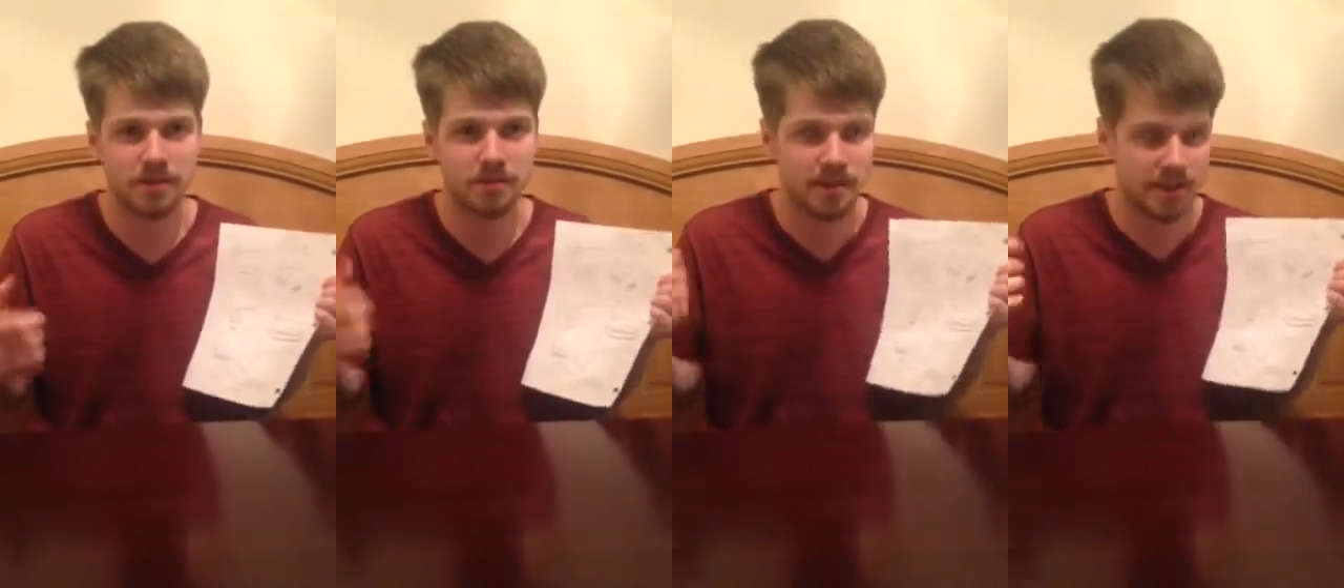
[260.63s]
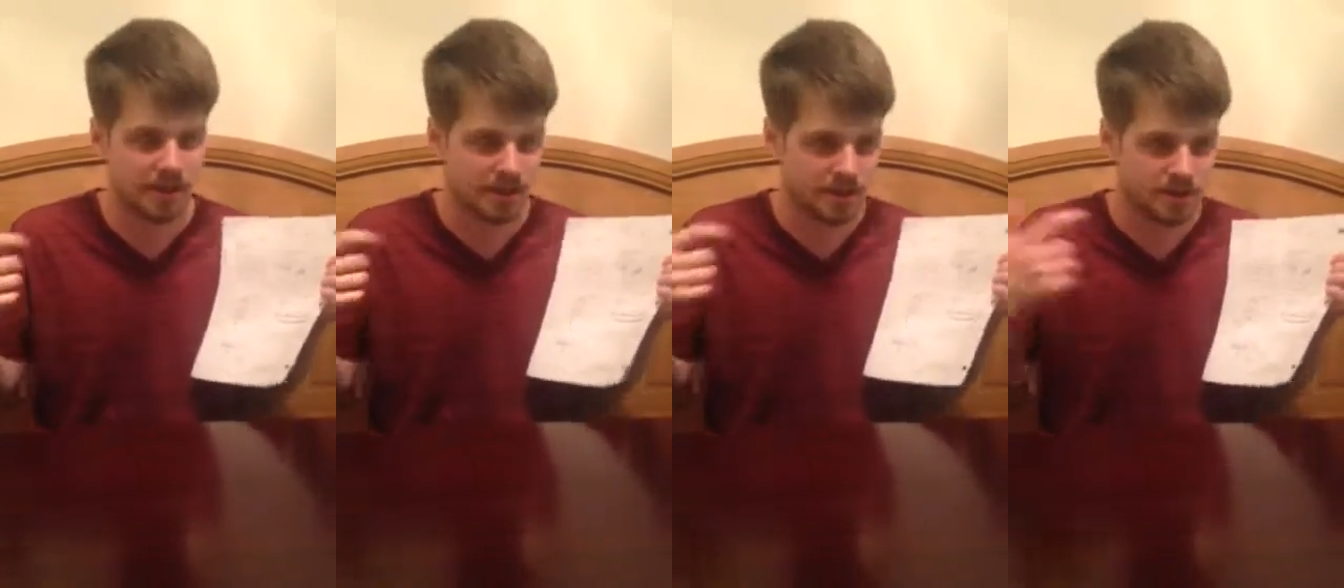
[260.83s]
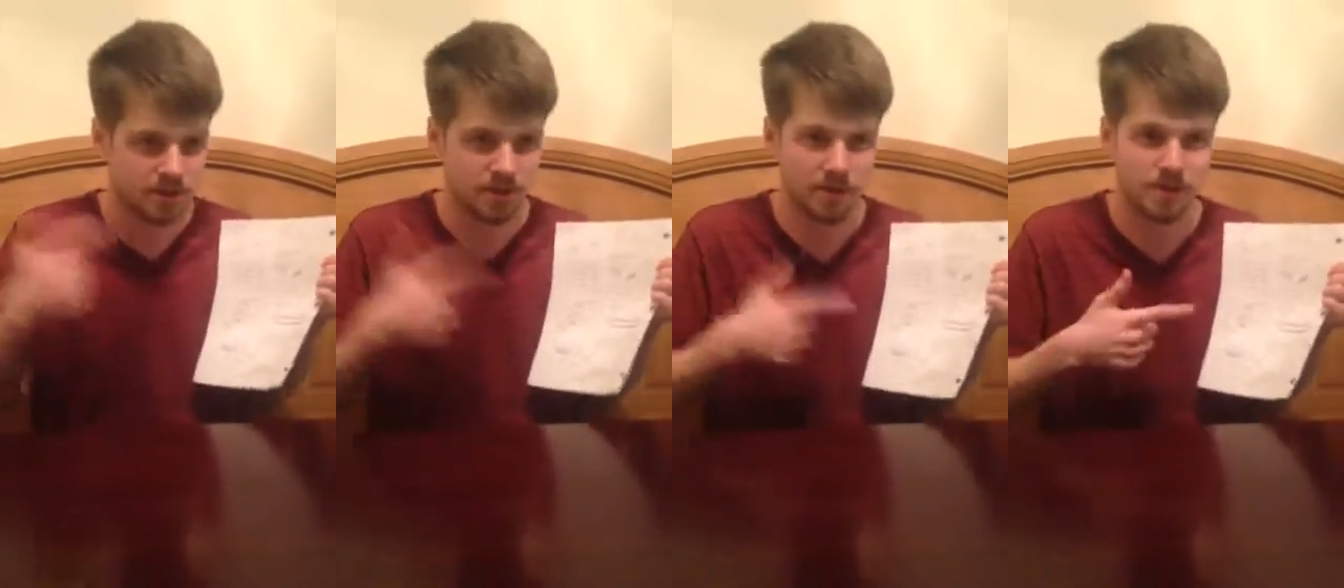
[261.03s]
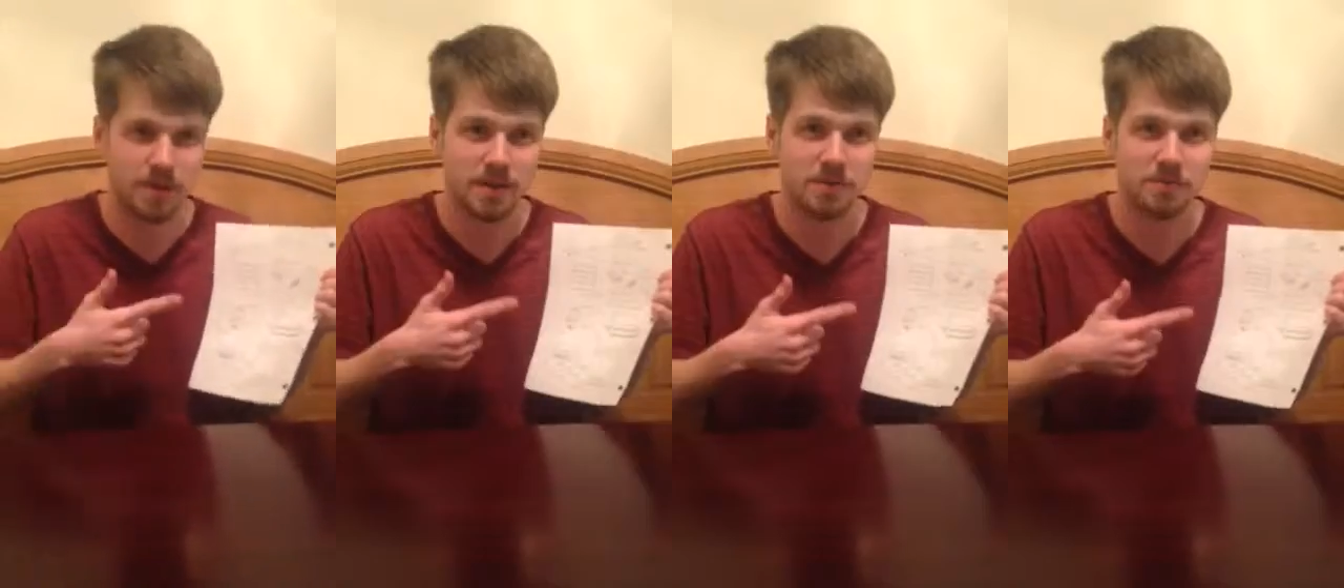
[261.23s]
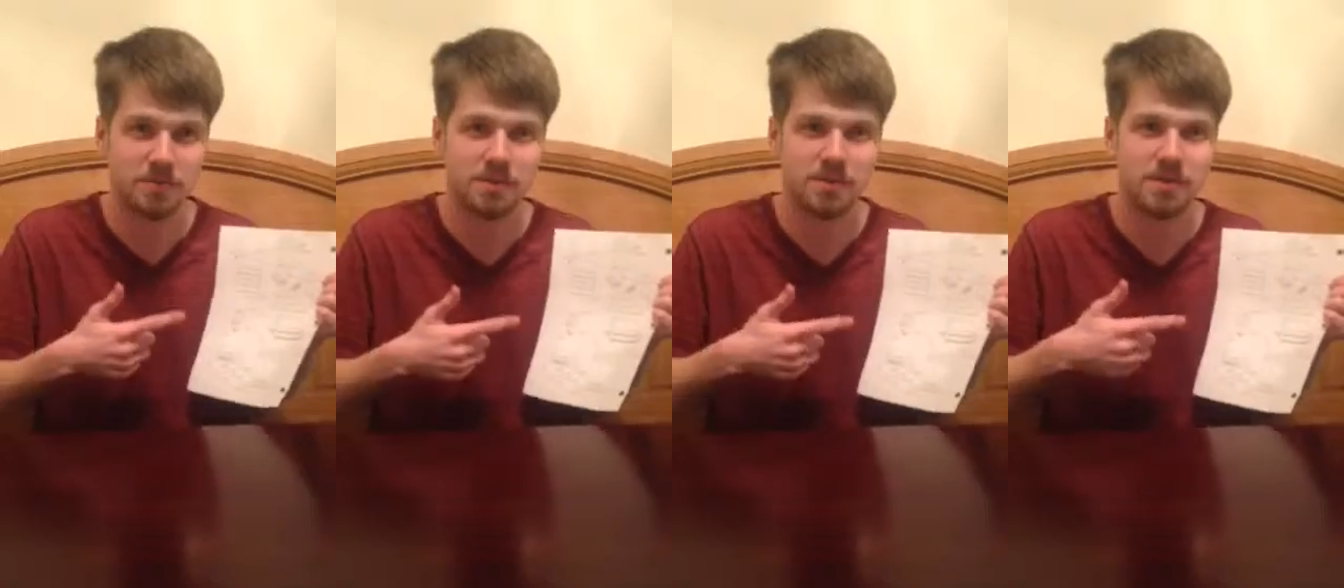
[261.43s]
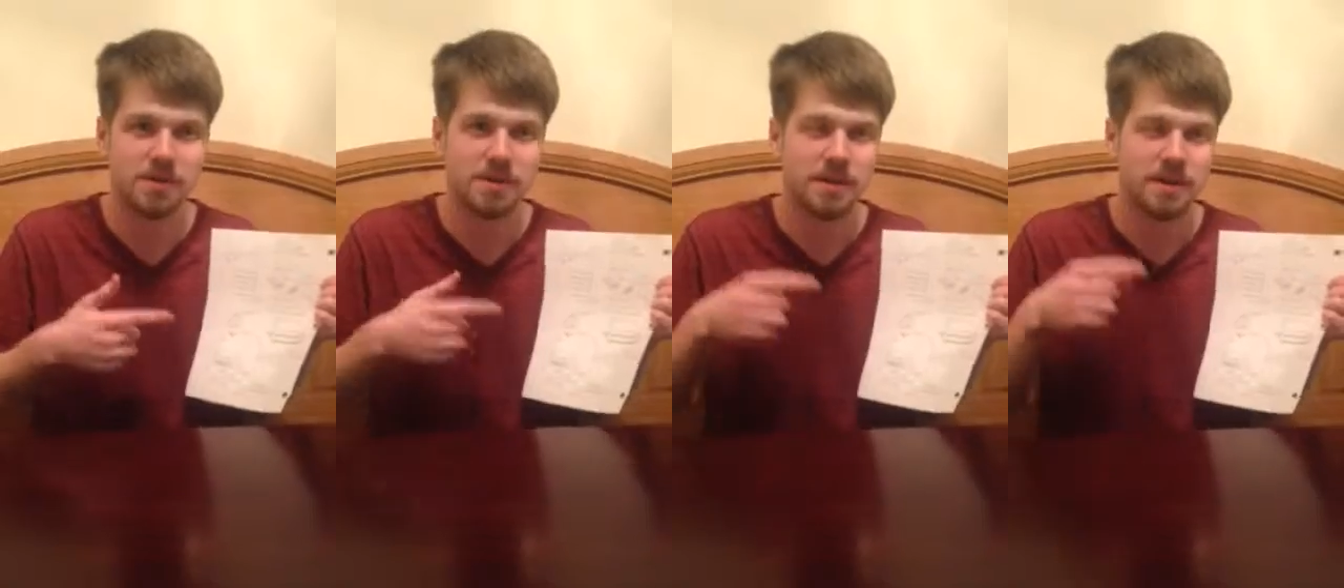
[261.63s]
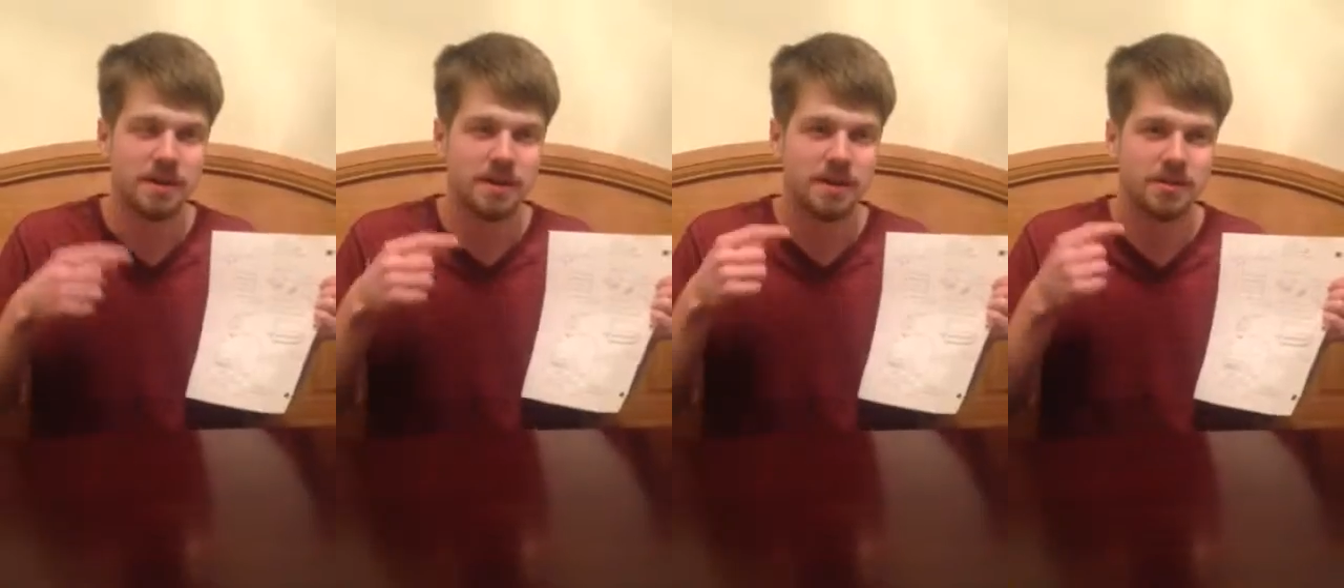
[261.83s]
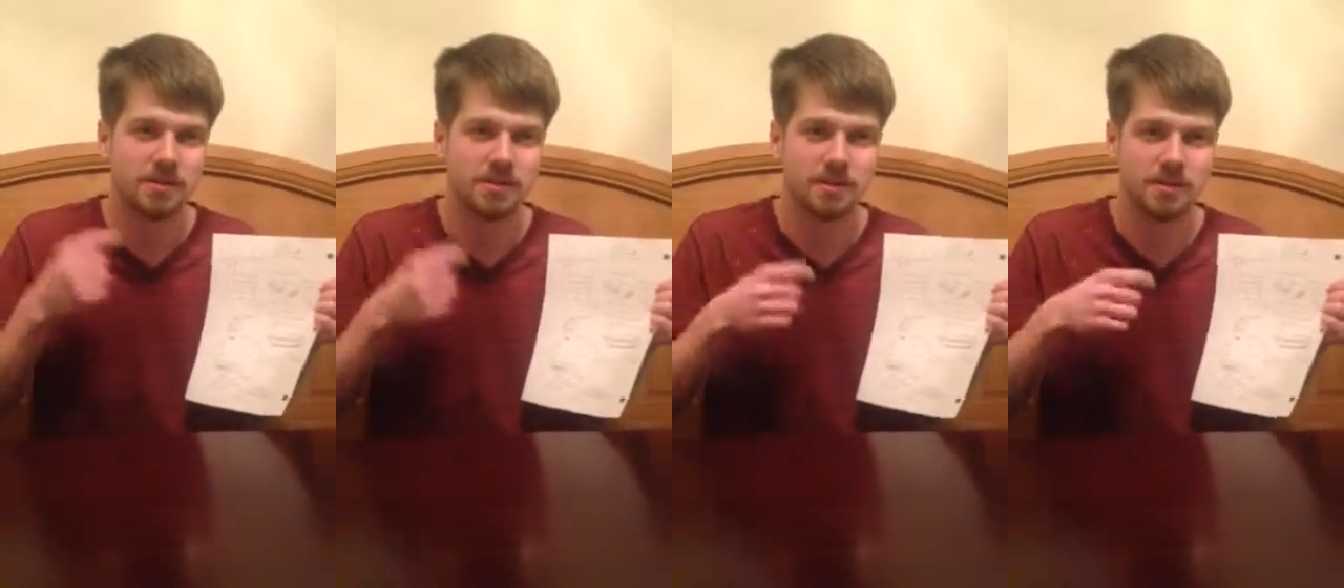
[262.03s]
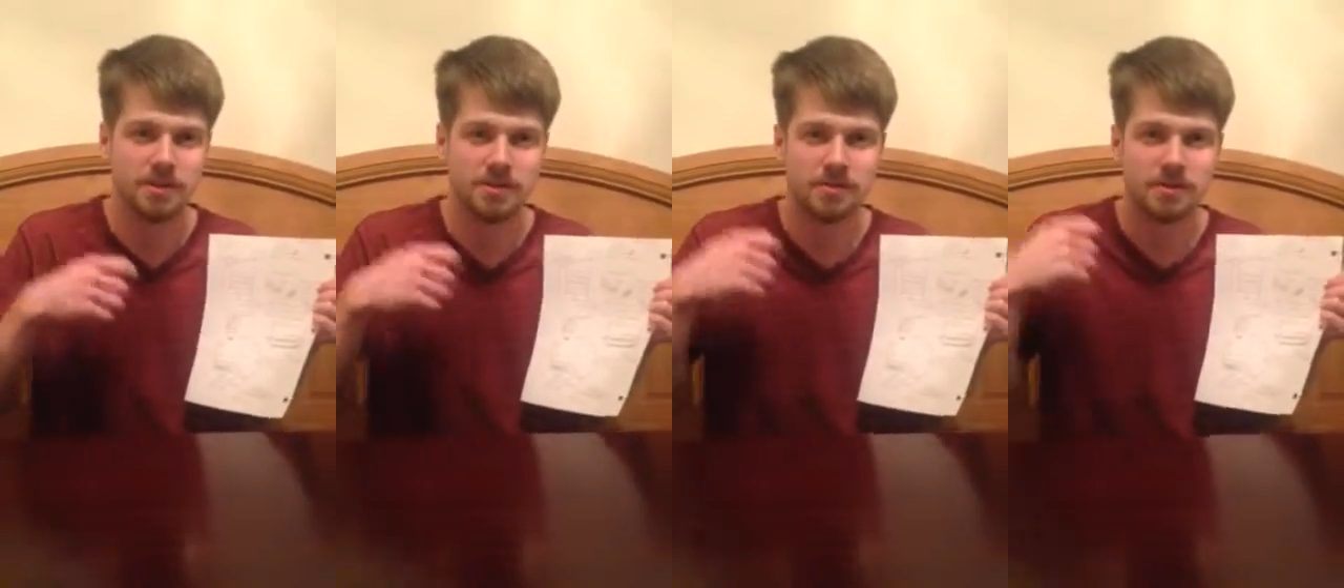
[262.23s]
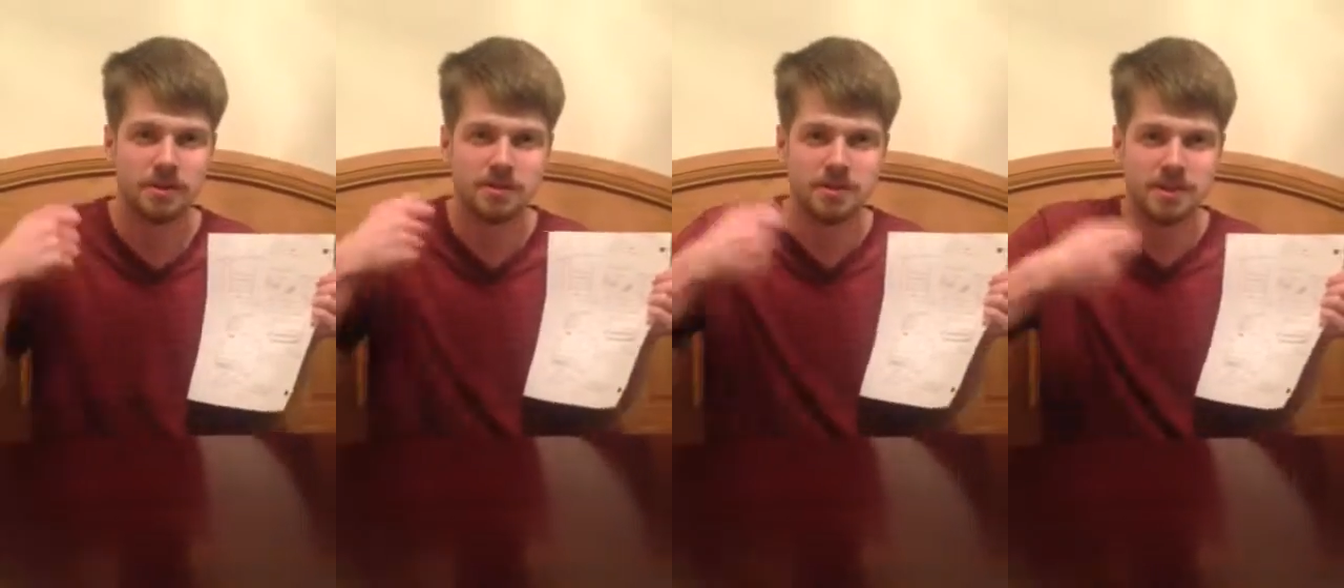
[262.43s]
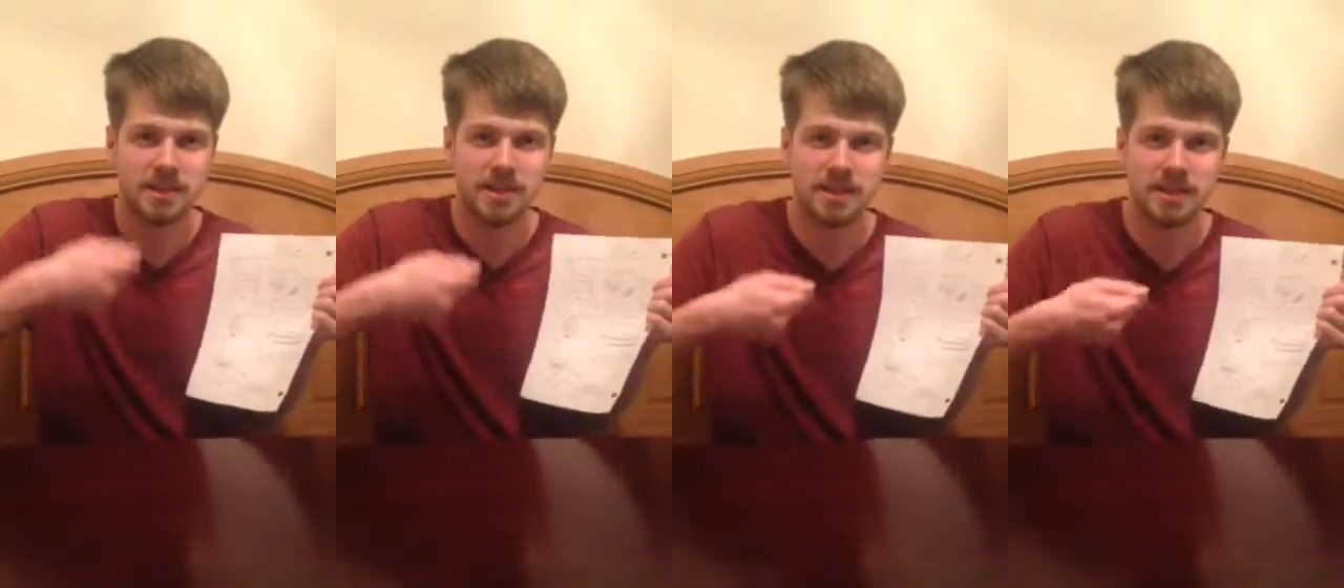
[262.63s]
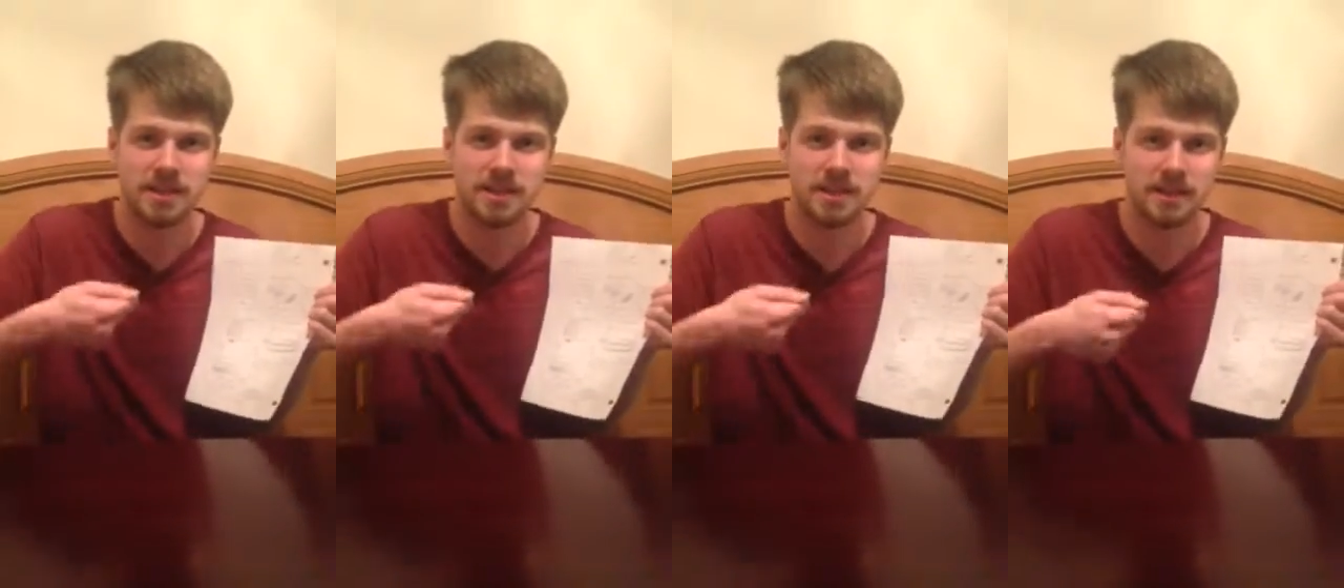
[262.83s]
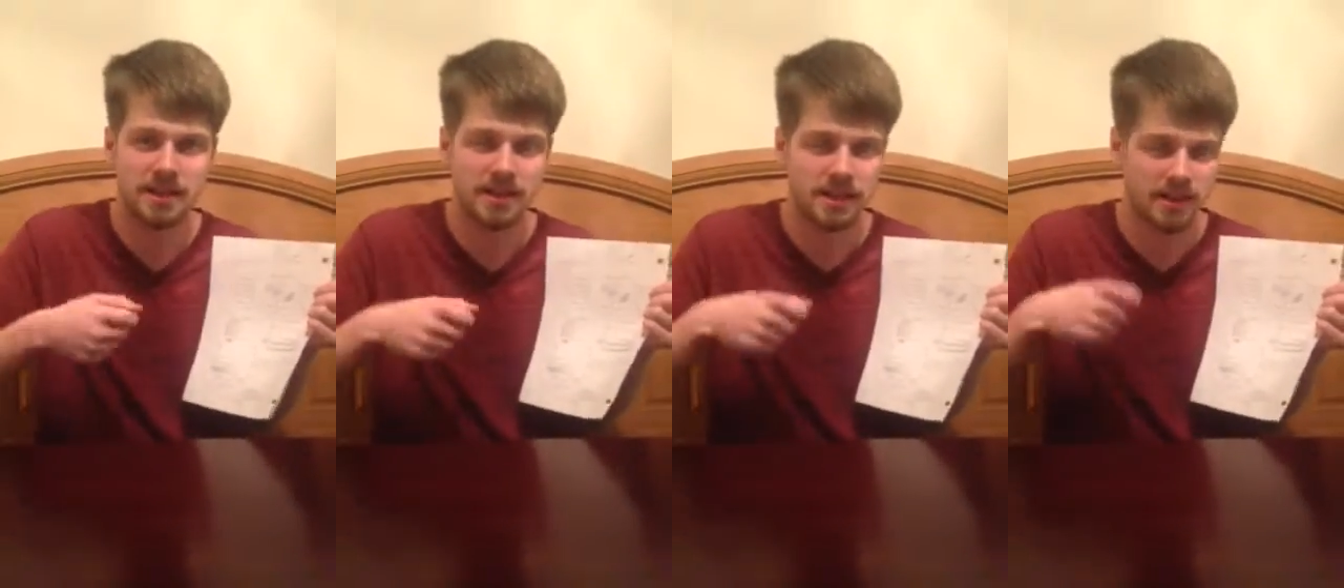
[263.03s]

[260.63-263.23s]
you would need two people in order to rotate it,